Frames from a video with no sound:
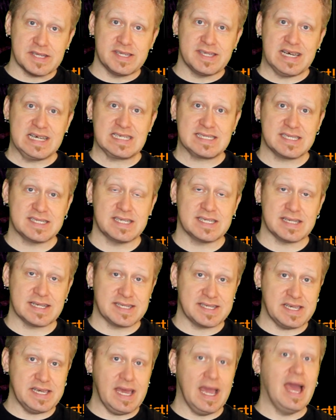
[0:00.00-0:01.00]
and test to
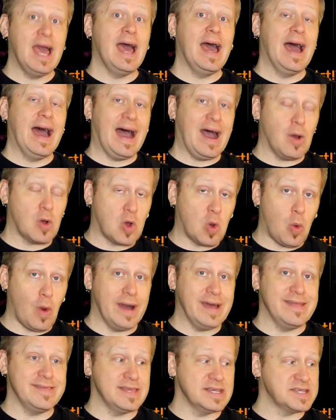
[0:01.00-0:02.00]
see how
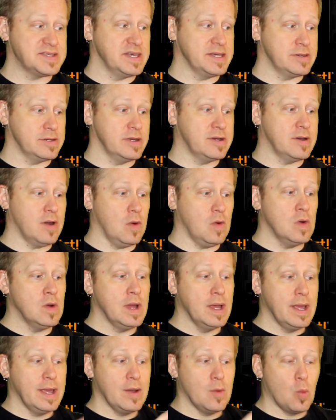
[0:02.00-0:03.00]
quiet this thing could go.
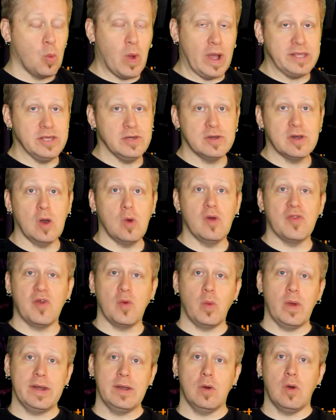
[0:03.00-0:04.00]
When you go with a
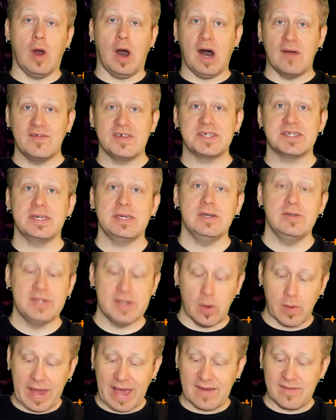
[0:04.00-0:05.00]
window, obviously you
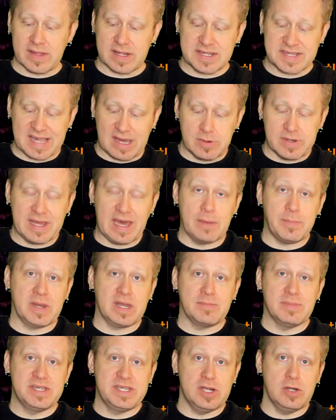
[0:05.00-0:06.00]
don't have that sound
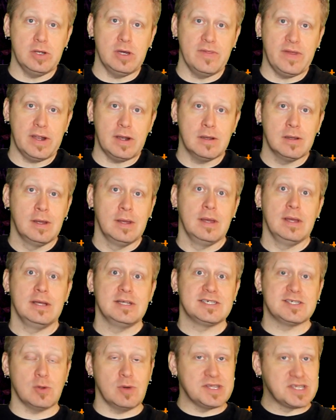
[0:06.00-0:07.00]
dampening material there,
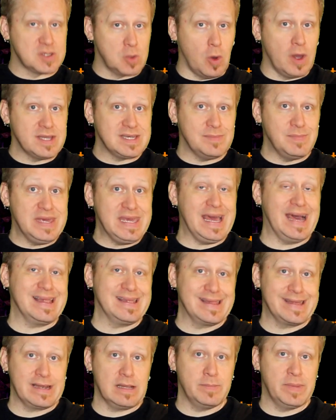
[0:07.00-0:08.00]
so it's going to be a
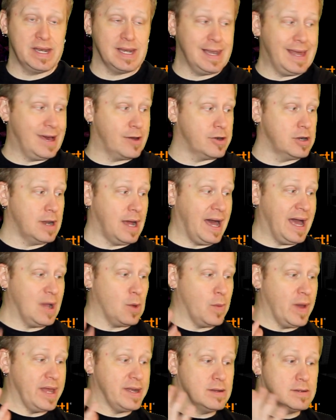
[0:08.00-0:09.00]
little bit louder. I
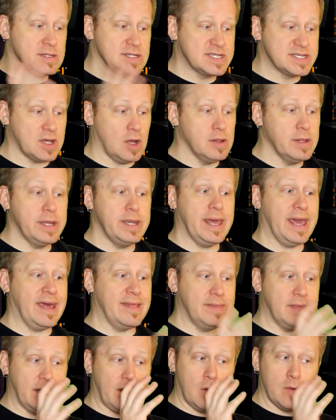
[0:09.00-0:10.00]
went solid,
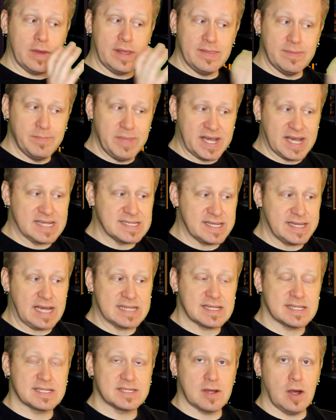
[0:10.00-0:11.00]
and then because it
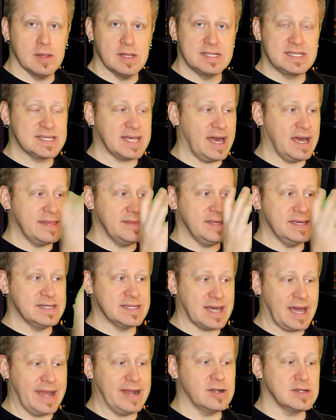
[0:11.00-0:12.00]
has a solid side, the
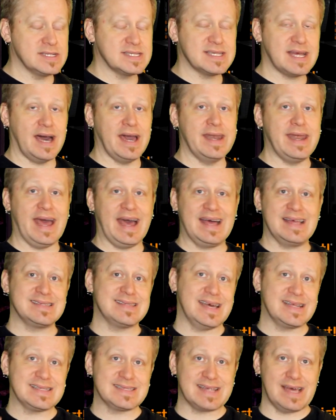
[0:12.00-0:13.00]
entire side has
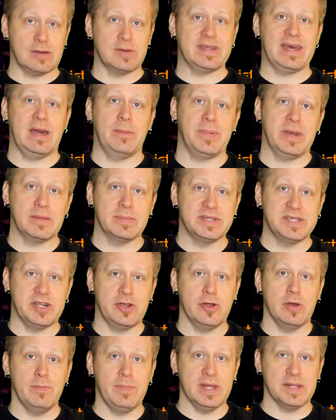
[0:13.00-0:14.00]
that sound dampening
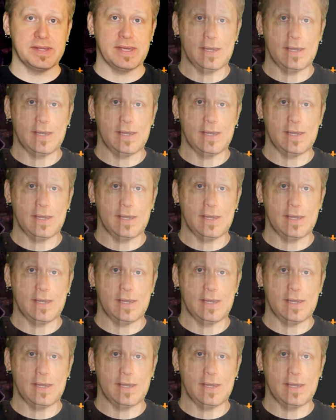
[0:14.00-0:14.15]
material built